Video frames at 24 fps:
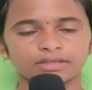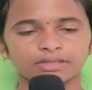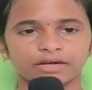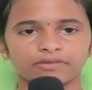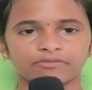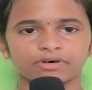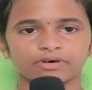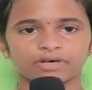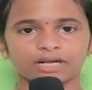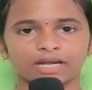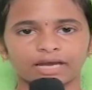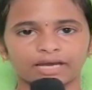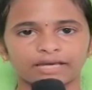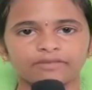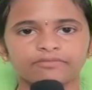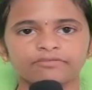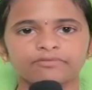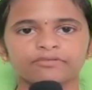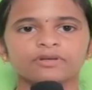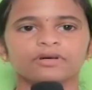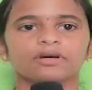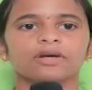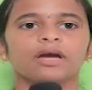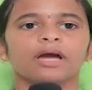in our life,
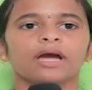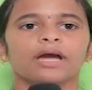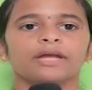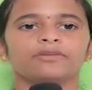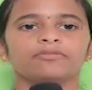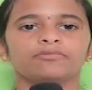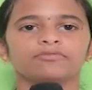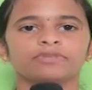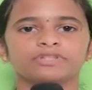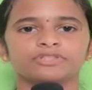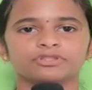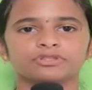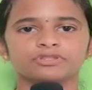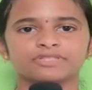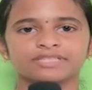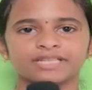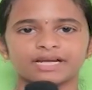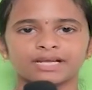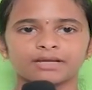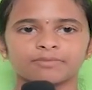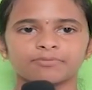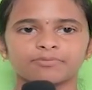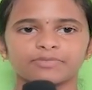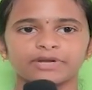and we should
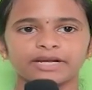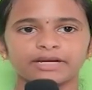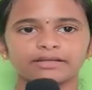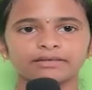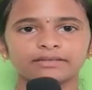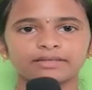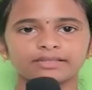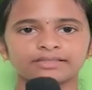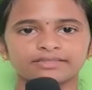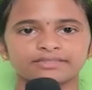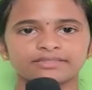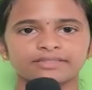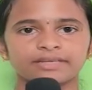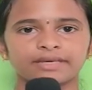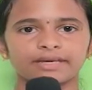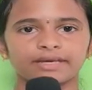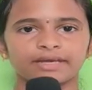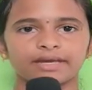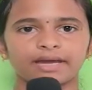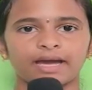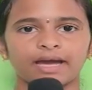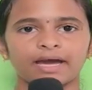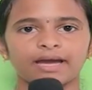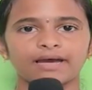celebrate this
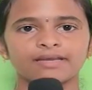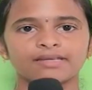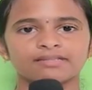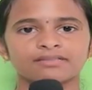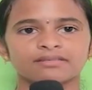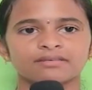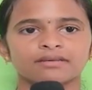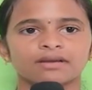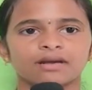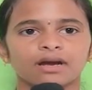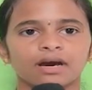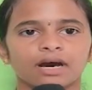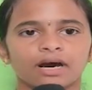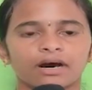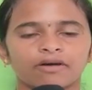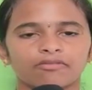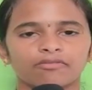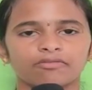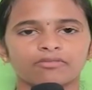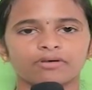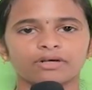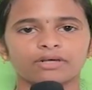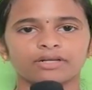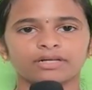day as
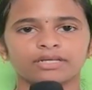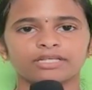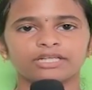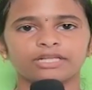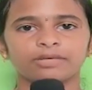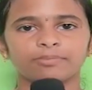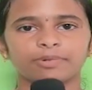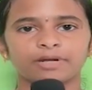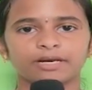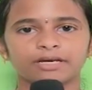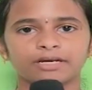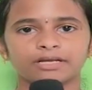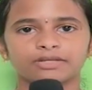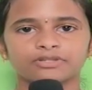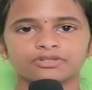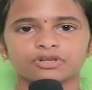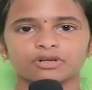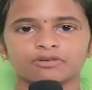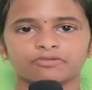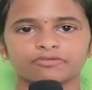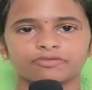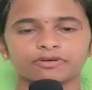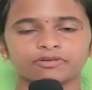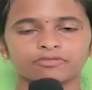our independence
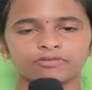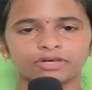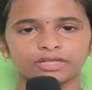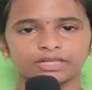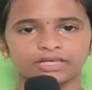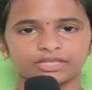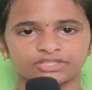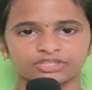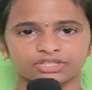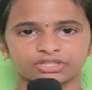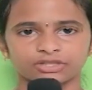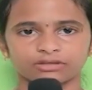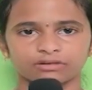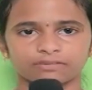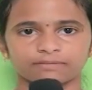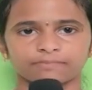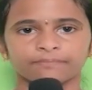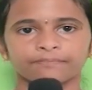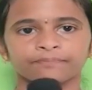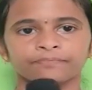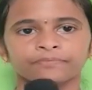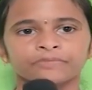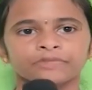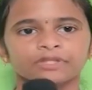of our nation.
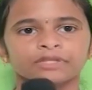